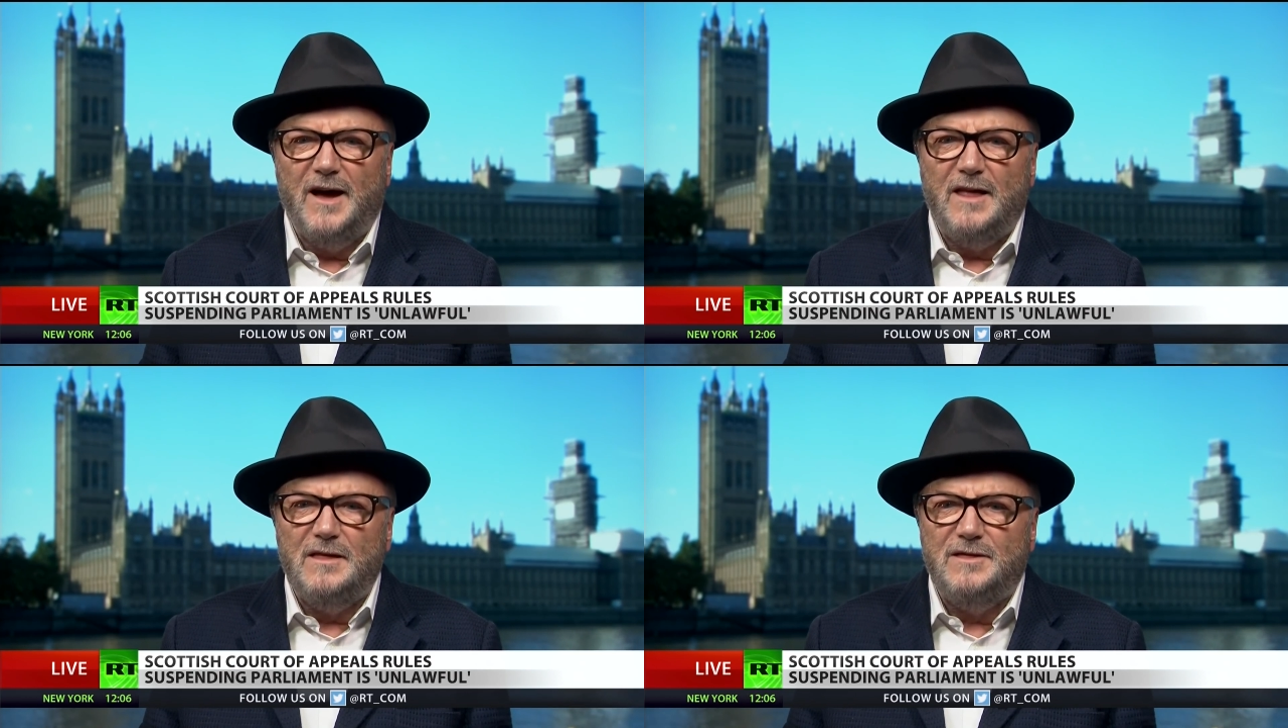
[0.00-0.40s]

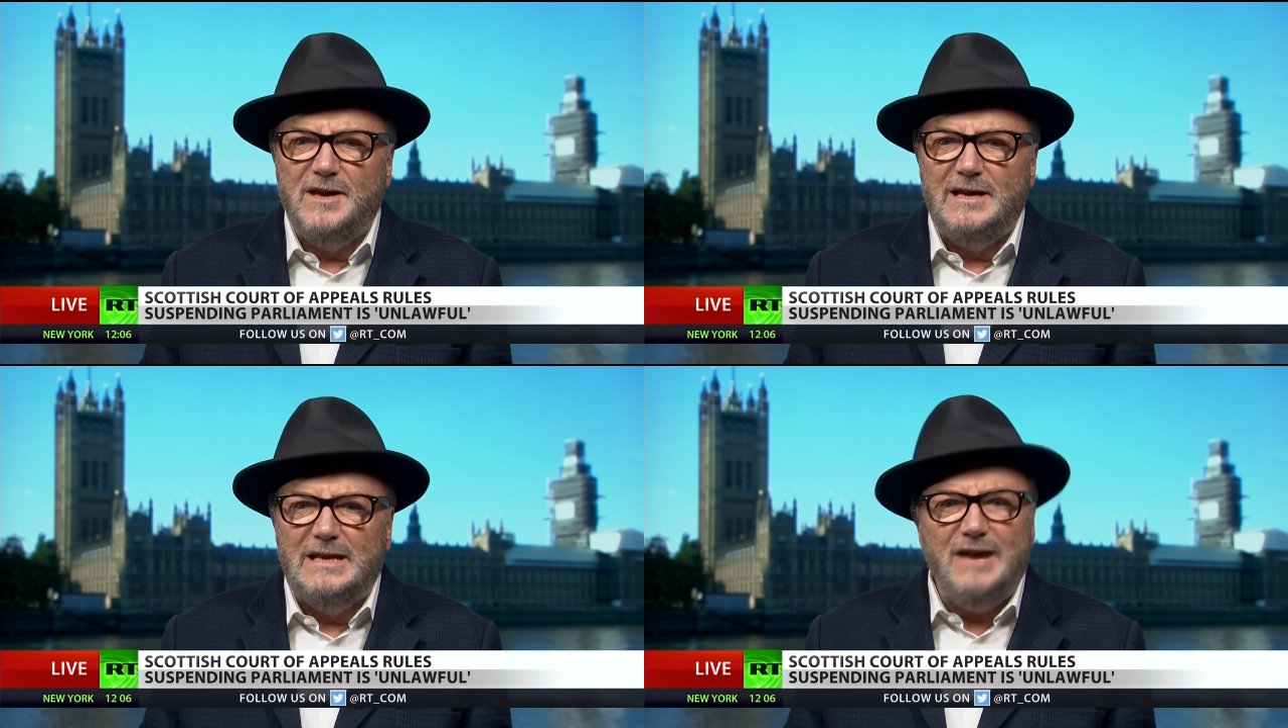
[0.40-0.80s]
that
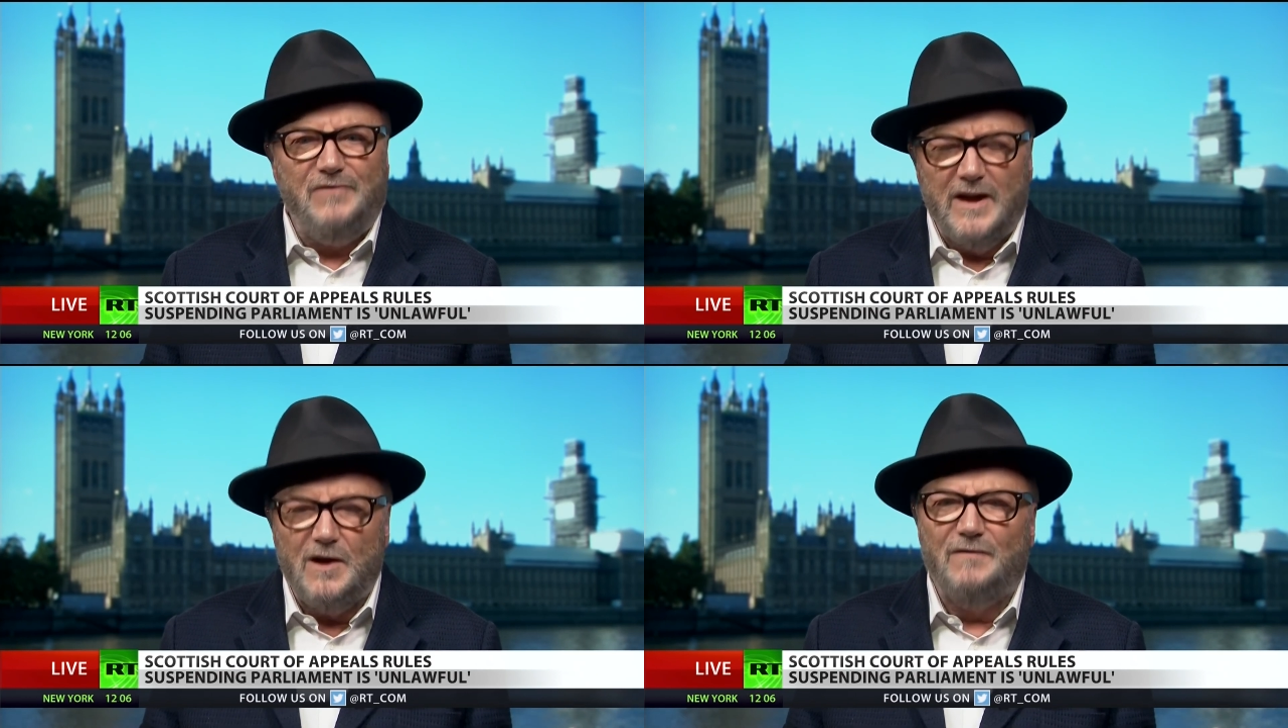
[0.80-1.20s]
the
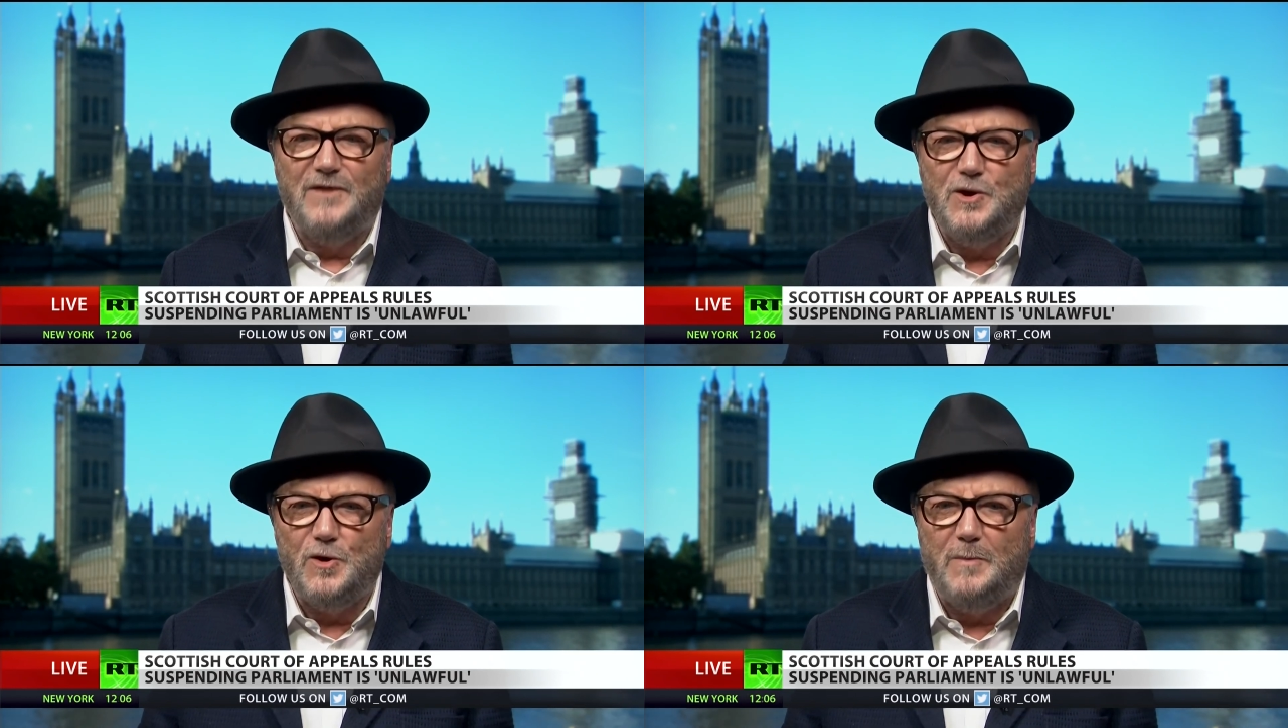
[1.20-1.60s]
leaving
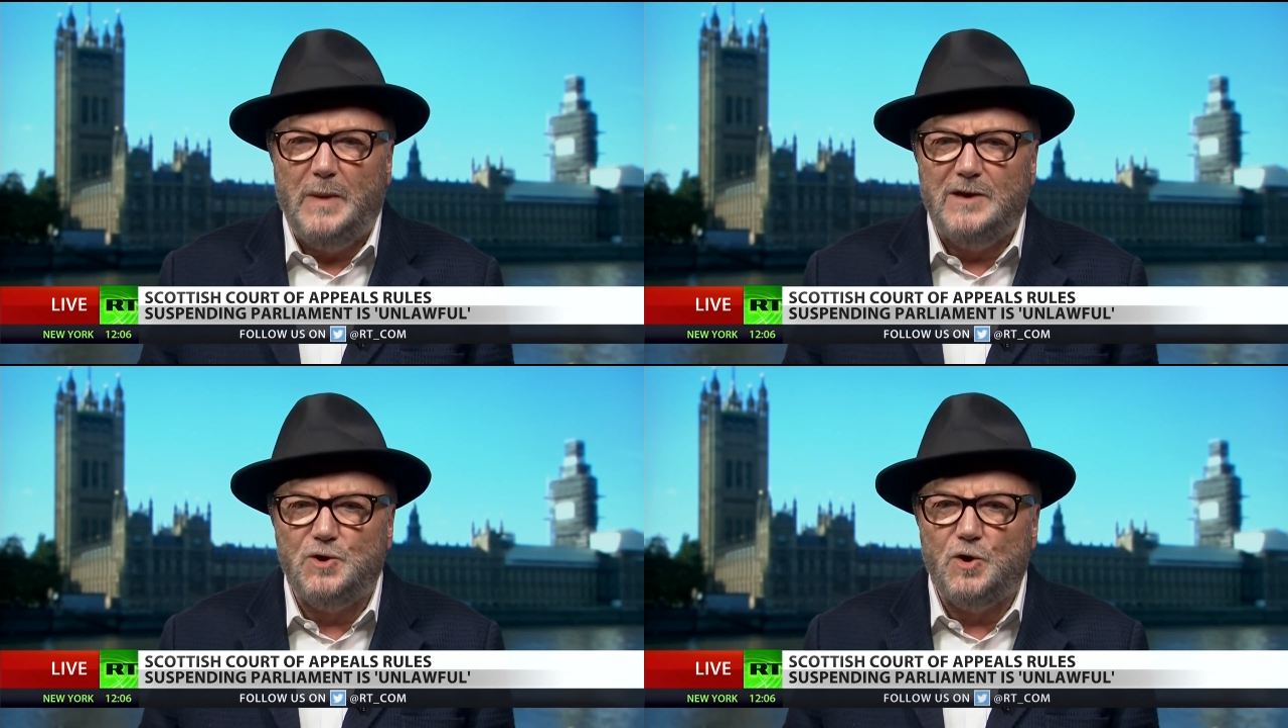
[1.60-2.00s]
of the
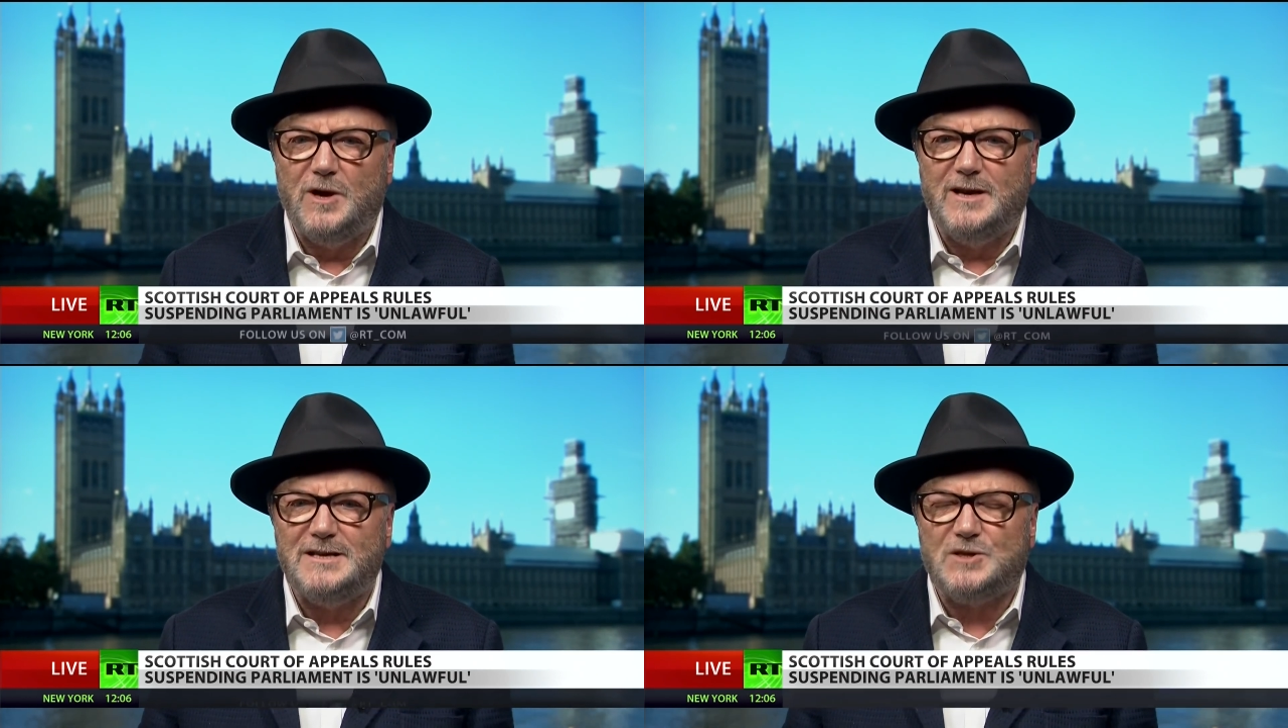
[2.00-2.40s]
European
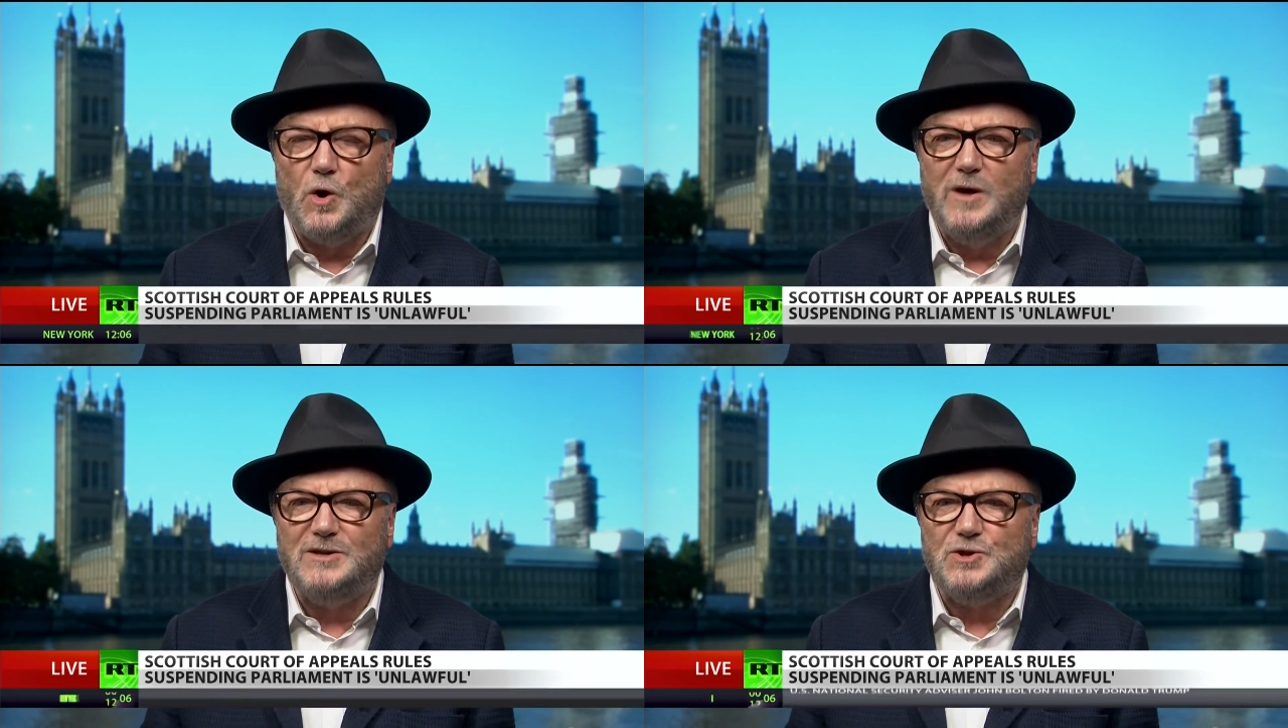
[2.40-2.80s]
Union is
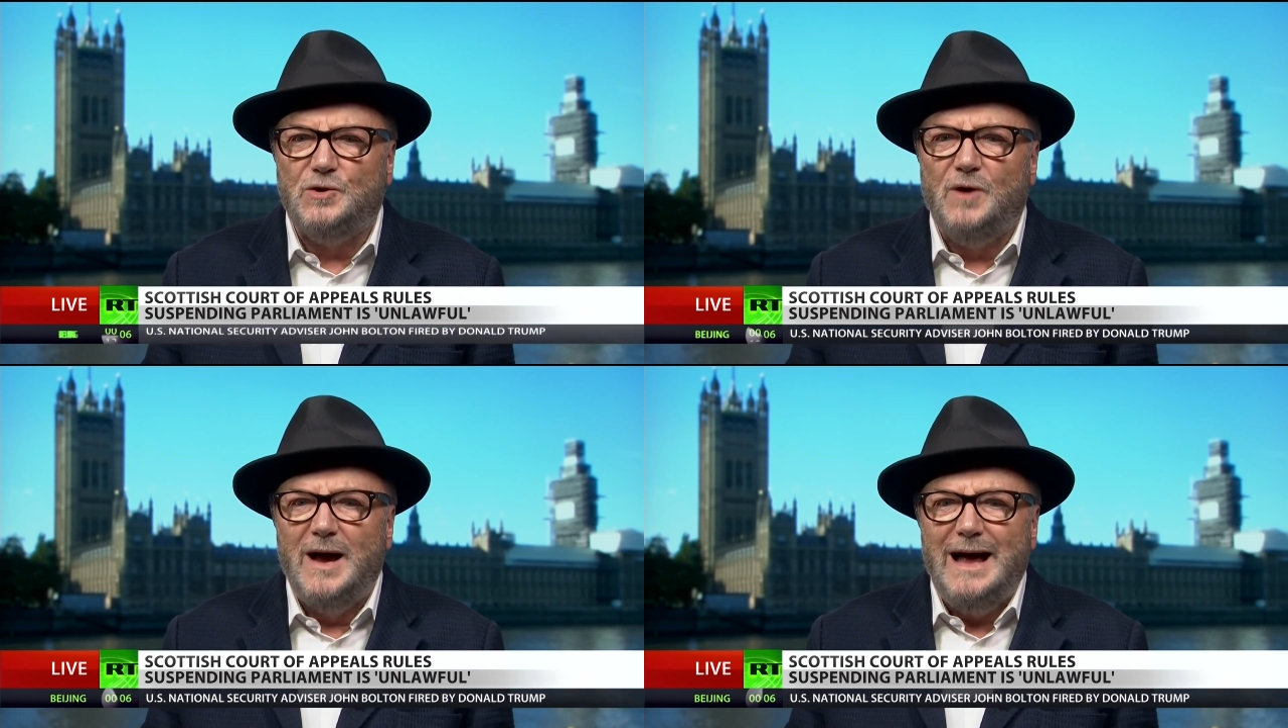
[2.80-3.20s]
going
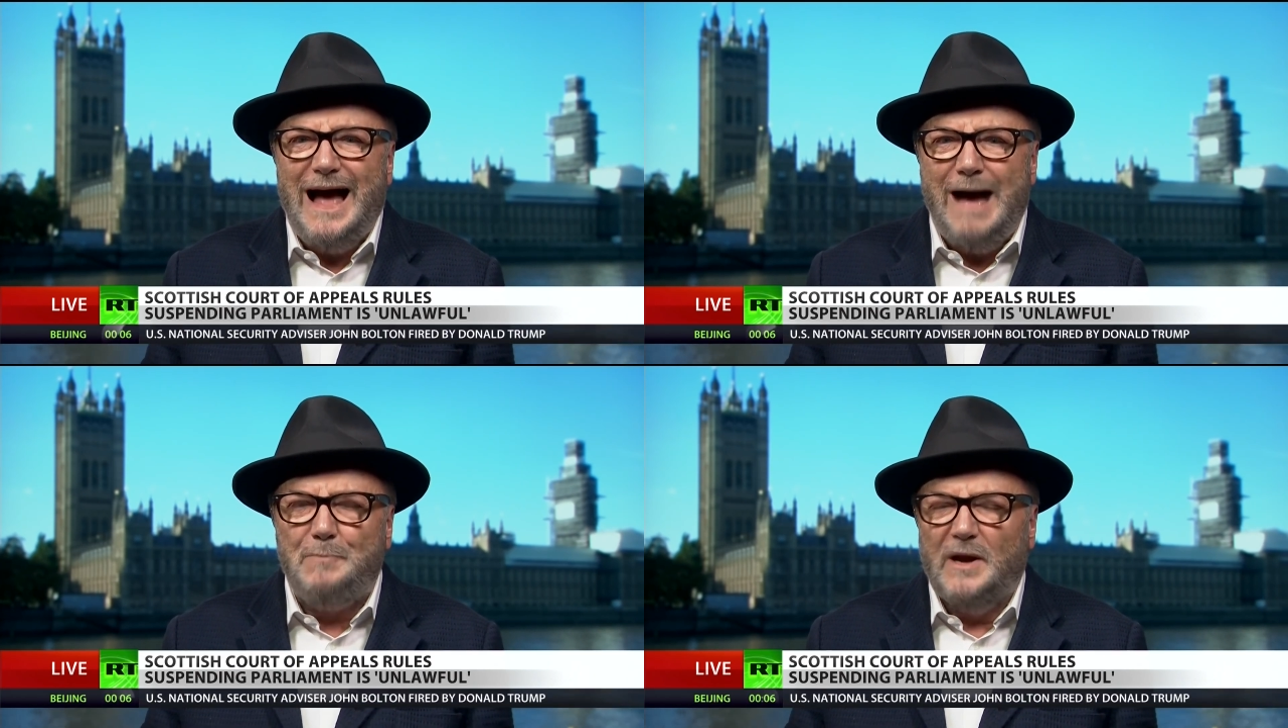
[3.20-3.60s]
to
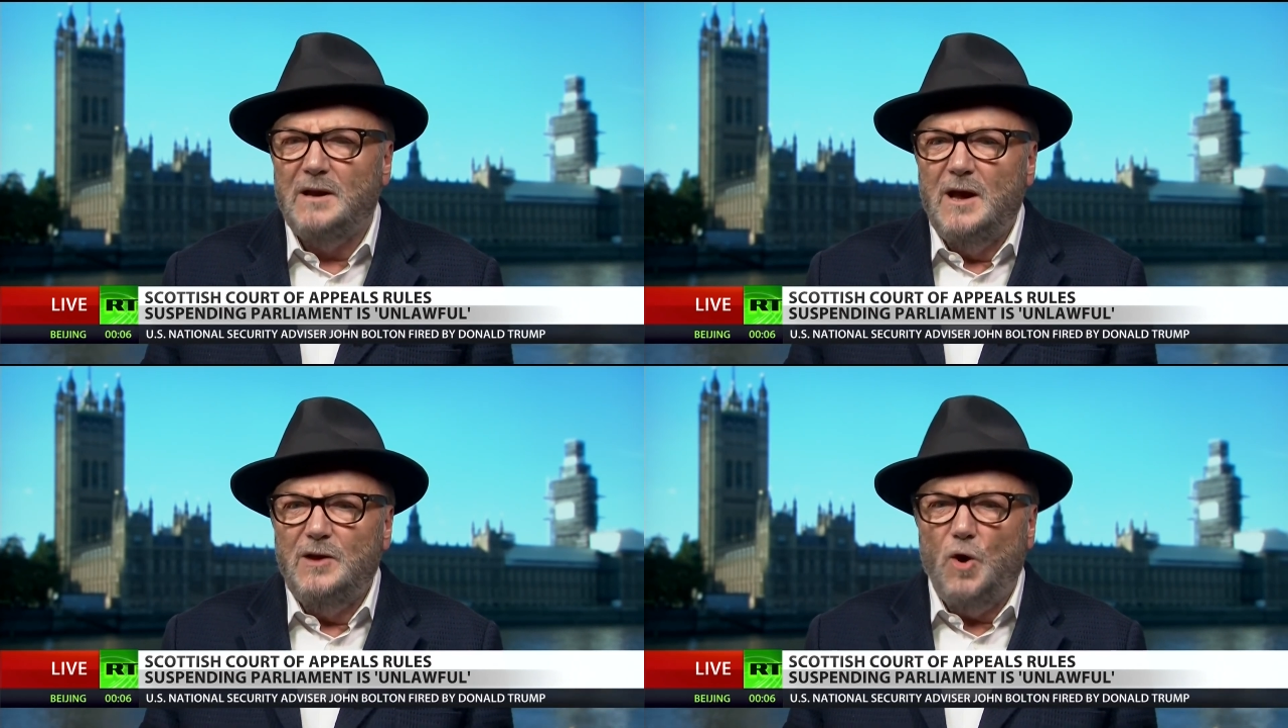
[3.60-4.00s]
happen.